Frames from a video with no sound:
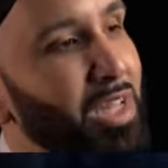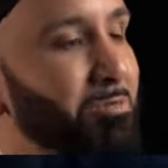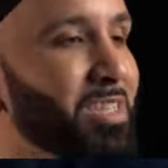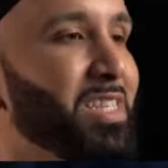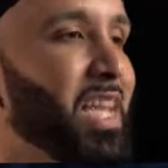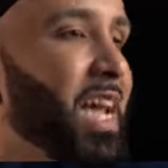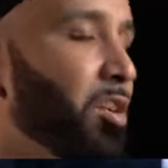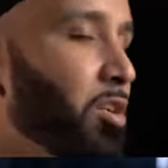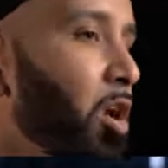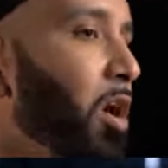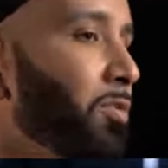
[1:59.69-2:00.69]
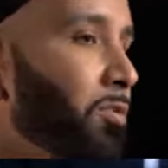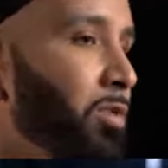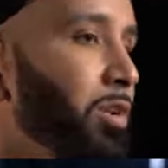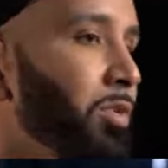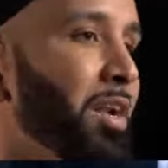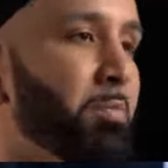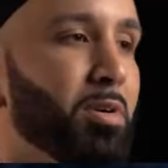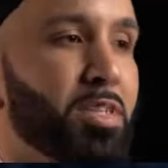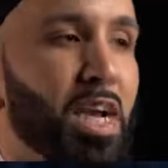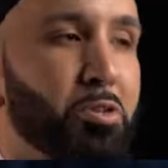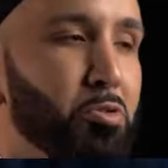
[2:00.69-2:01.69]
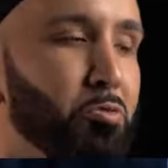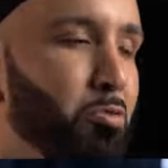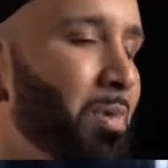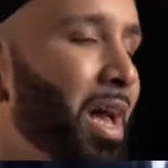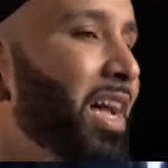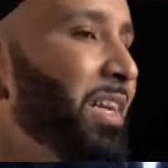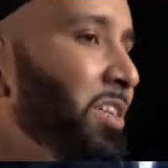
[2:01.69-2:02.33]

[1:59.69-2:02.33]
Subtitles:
that would stand guard for you and protect you from any